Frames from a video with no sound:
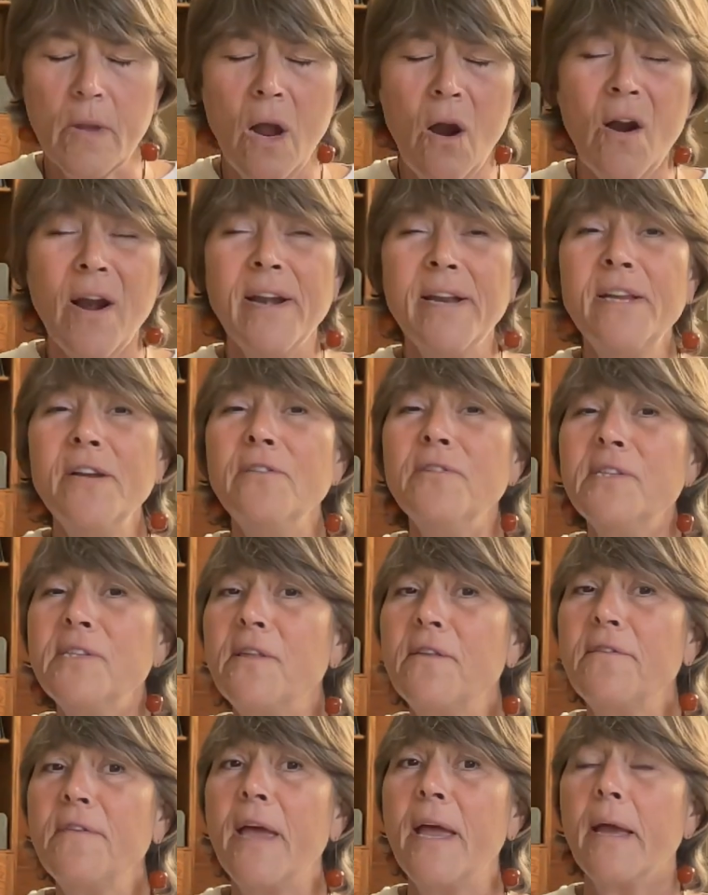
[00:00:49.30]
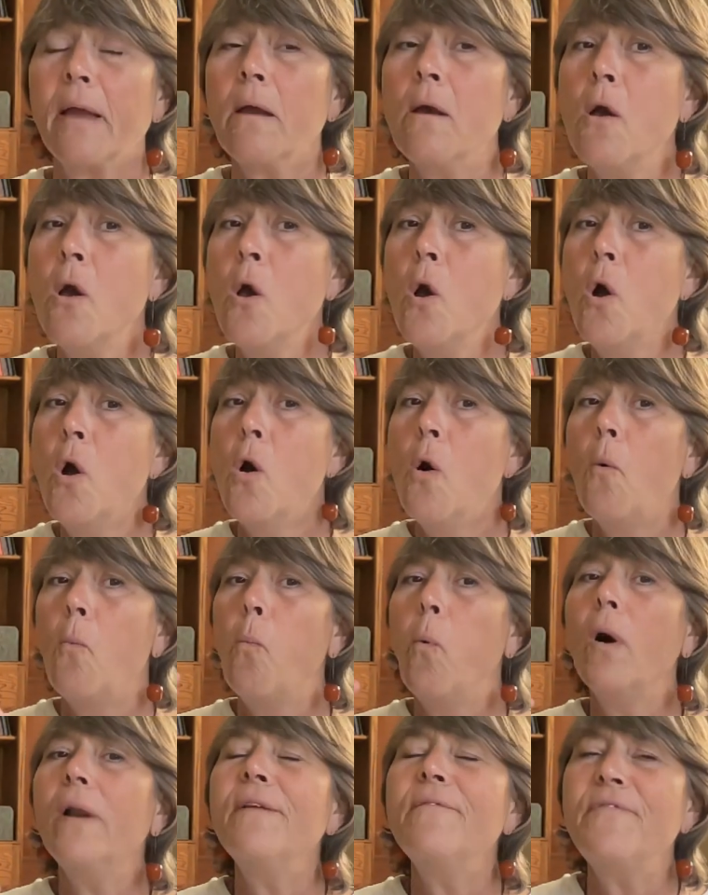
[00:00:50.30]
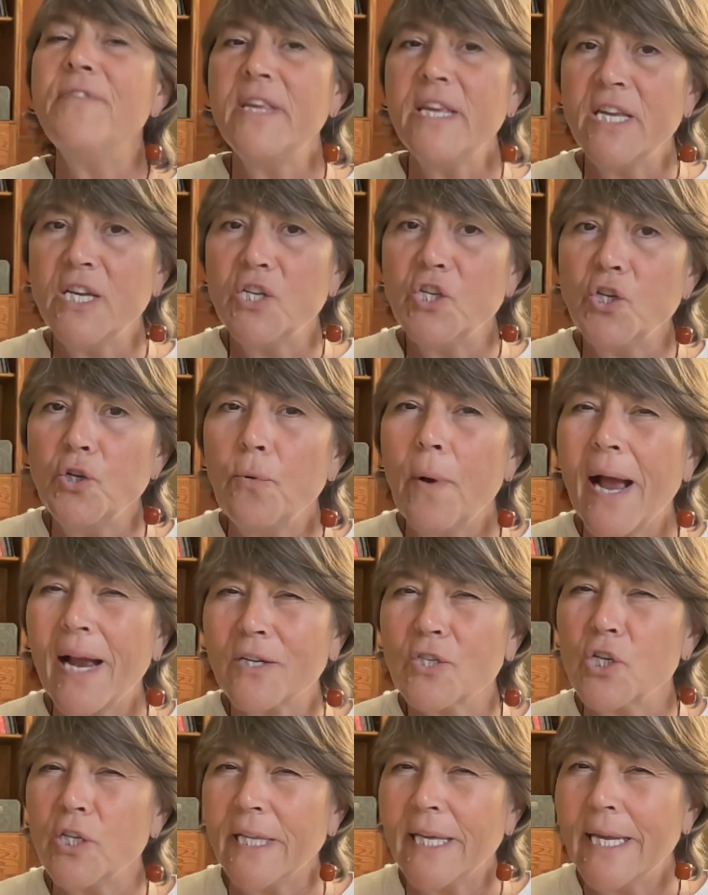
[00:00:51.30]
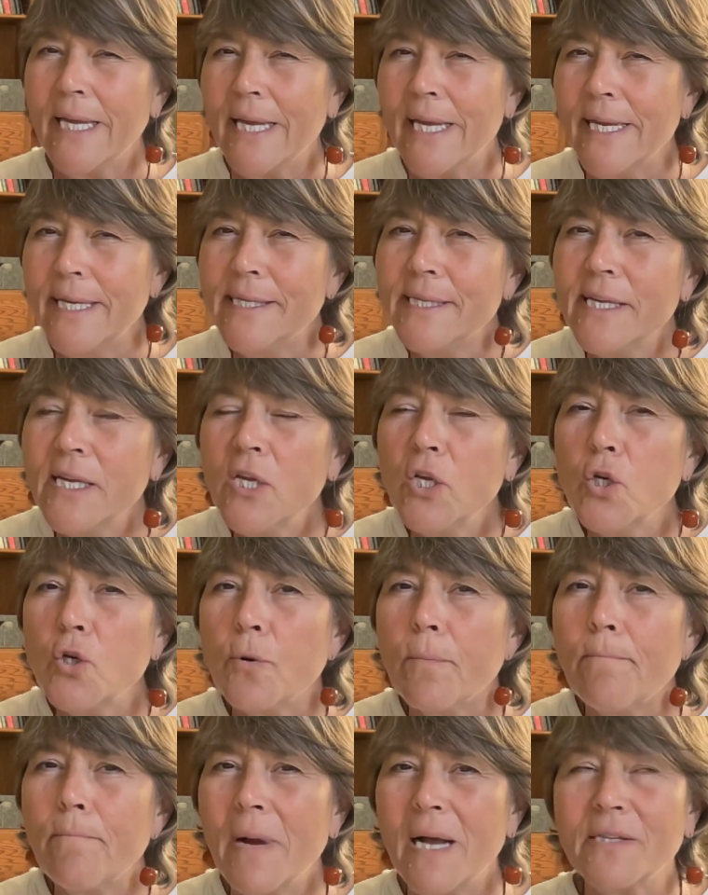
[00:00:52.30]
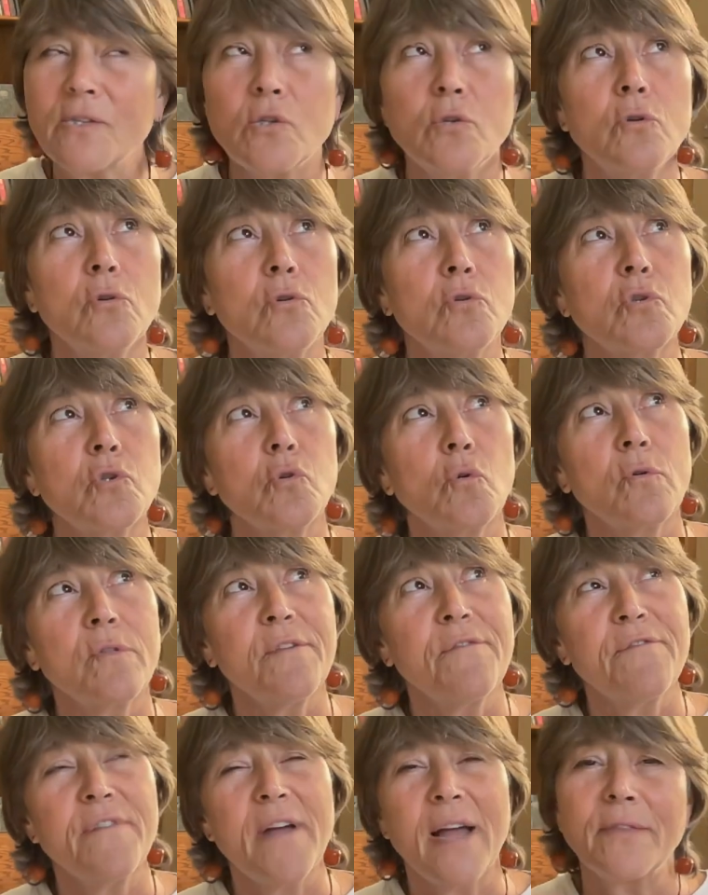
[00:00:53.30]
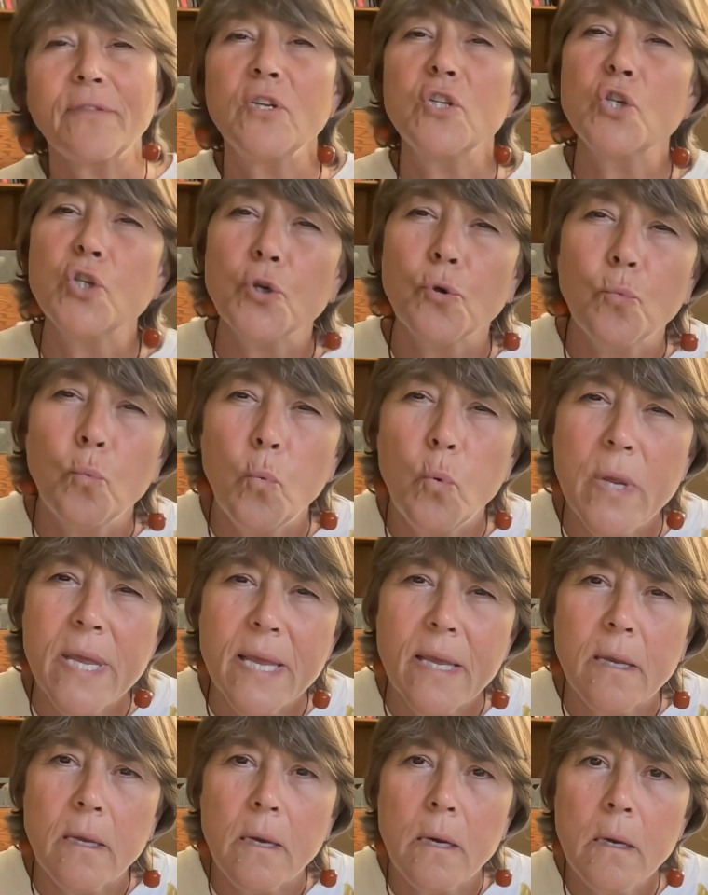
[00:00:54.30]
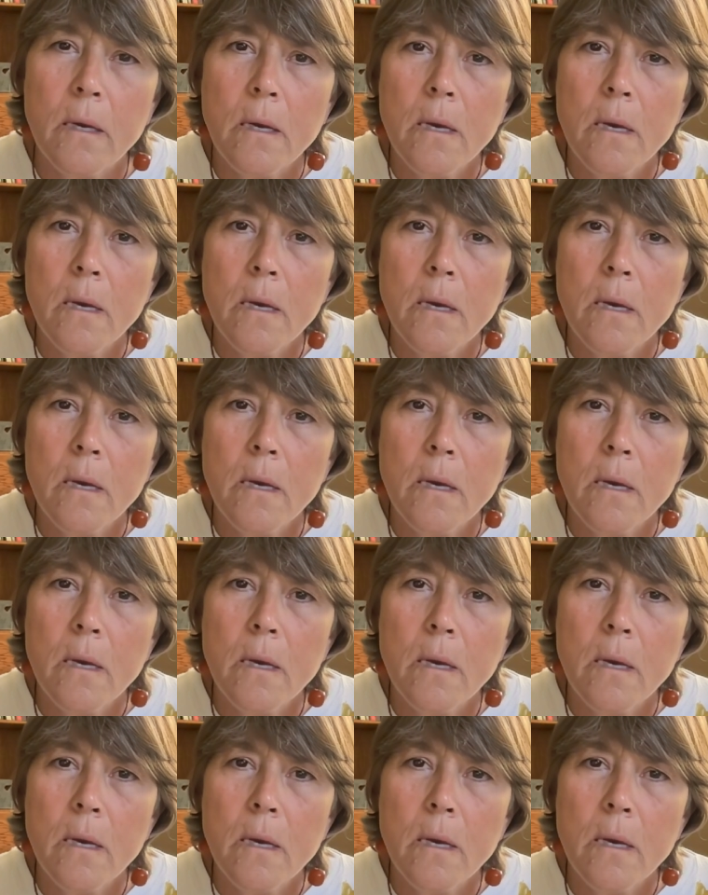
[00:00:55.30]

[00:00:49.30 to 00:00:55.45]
All right, here's the thing. What if the issue actually isn't your muscles or the fact that you're weak,